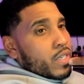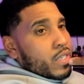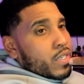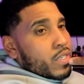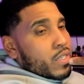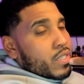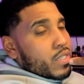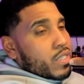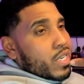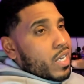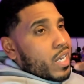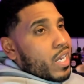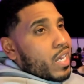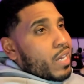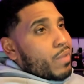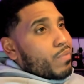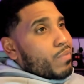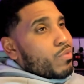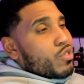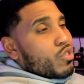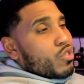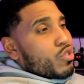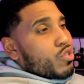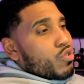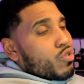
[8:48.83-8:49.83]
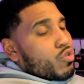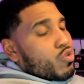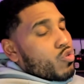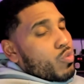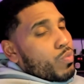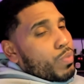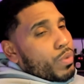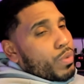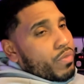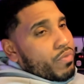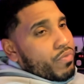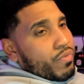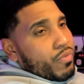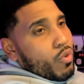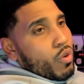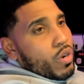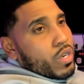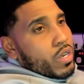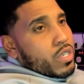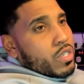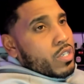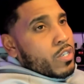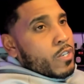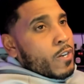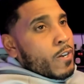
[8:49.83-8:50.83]
Same stupid
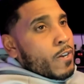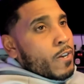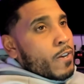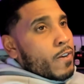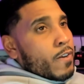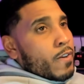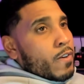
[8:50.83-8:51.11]
voice.